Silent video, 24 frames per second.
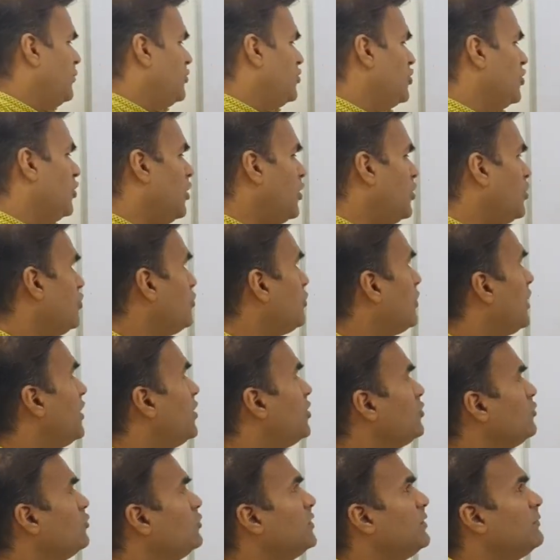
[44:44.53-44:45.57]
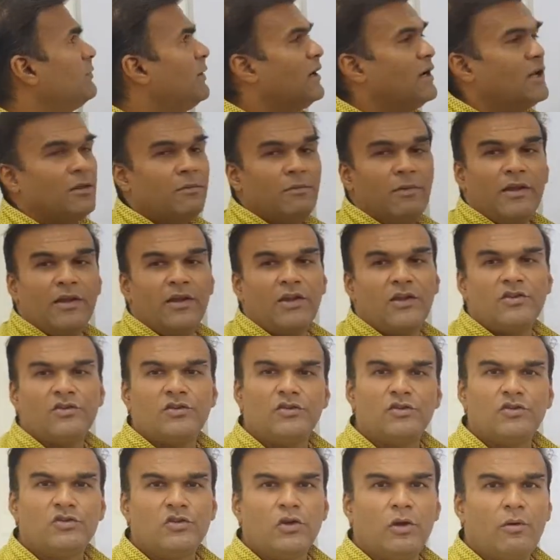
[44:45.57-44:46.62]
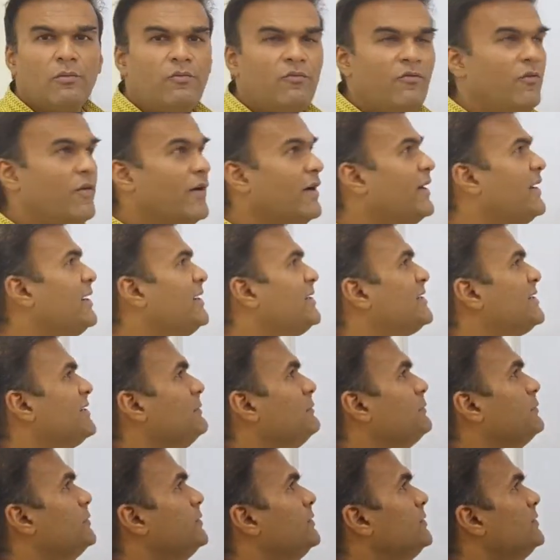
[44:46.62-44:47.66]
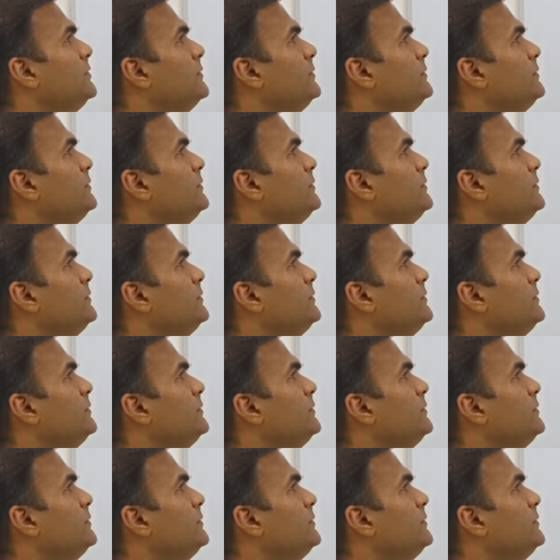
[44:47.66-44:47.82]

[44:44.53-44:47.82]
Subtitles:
sure you can do the multiplication job very simple.